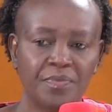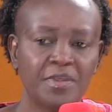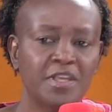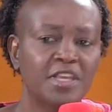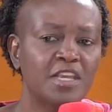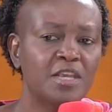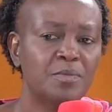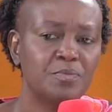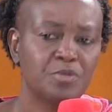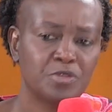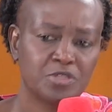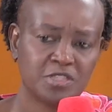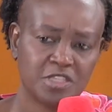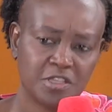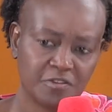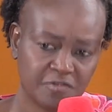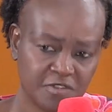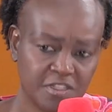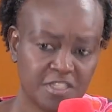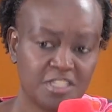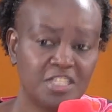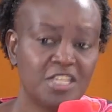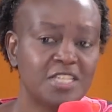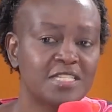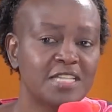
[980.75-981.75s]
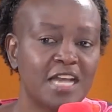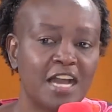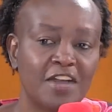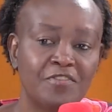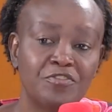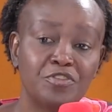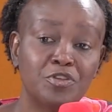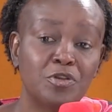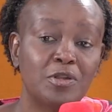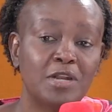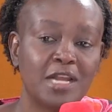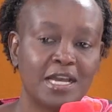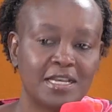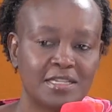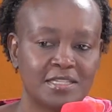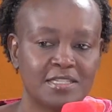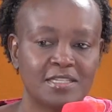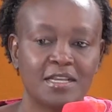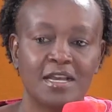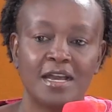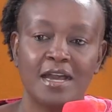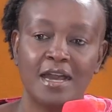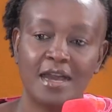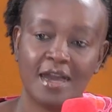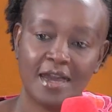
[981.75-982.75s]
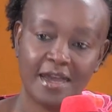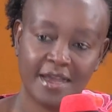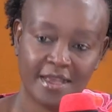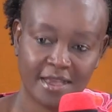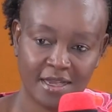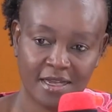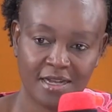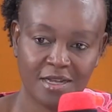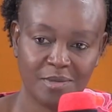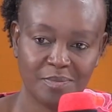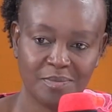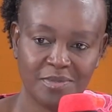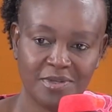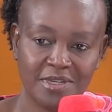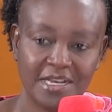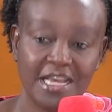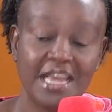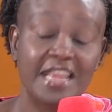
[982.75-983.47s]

Keep your safety. Just have your alerts high up.